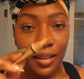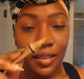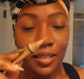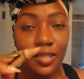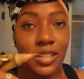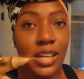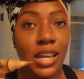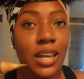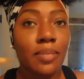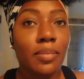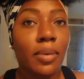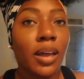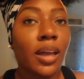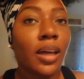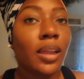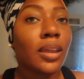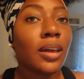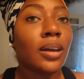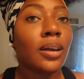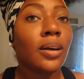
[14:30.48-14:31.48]
Taking my
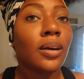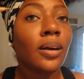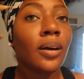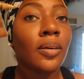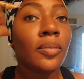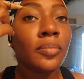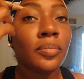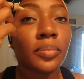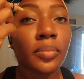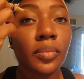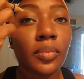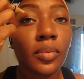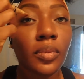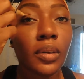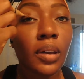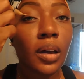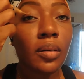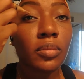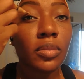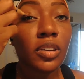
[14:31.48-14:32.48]
LA Girl,
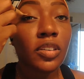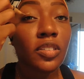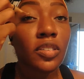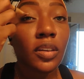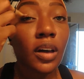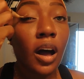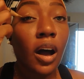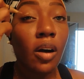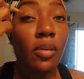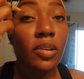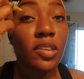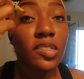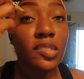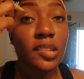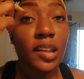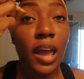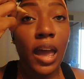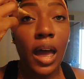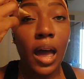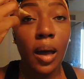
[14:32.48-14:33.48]
I always
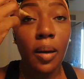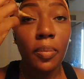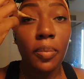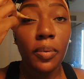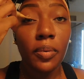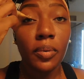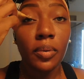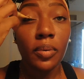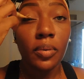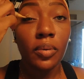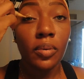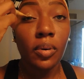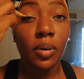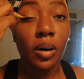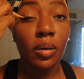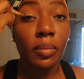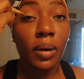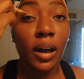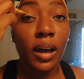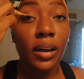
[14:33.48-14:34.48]
tap
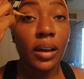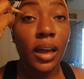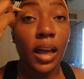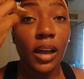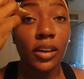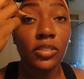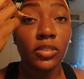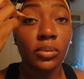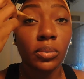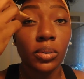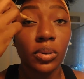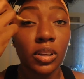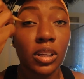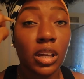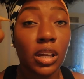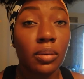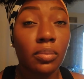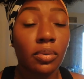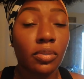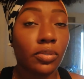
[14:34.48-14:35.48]
on my actual
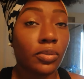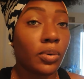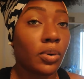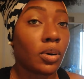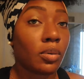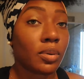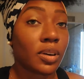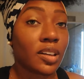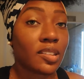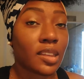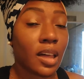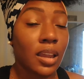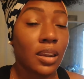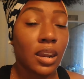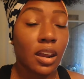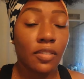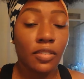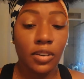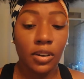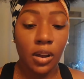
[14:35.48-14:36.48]
lid before because I
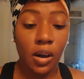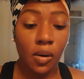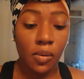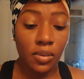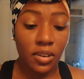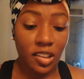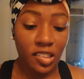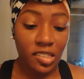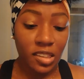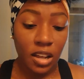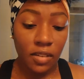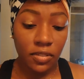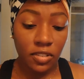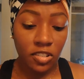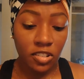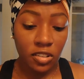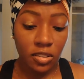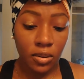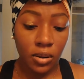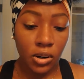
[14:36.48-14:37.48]
never know when this stuff is
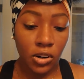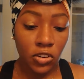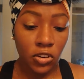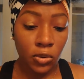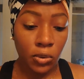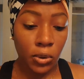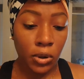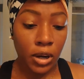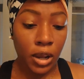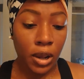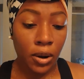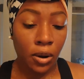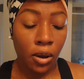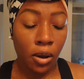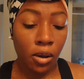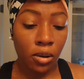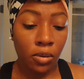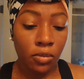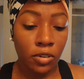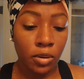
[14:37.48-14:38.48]
just going to squirt out
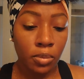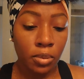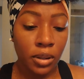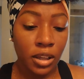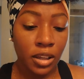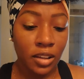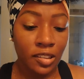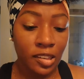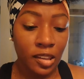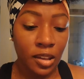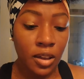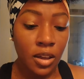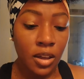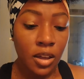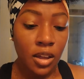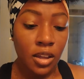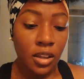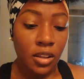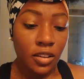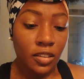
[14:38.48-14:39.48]
all over the place.
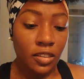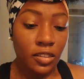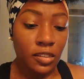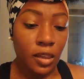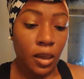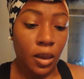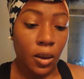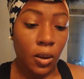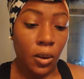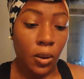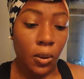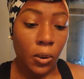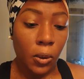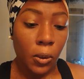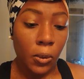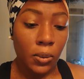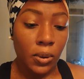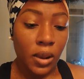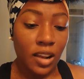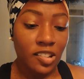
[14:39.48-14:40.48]

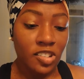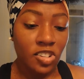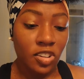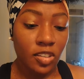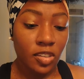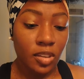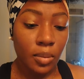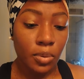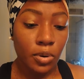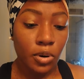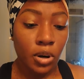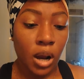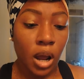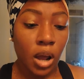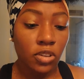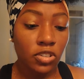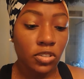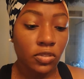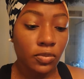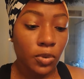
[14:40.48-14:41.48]
So, that's just the
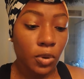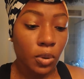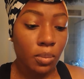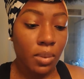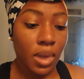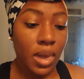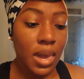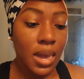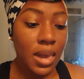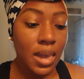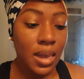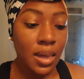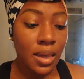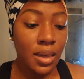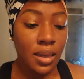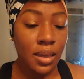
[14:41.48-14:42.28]
precaution for me.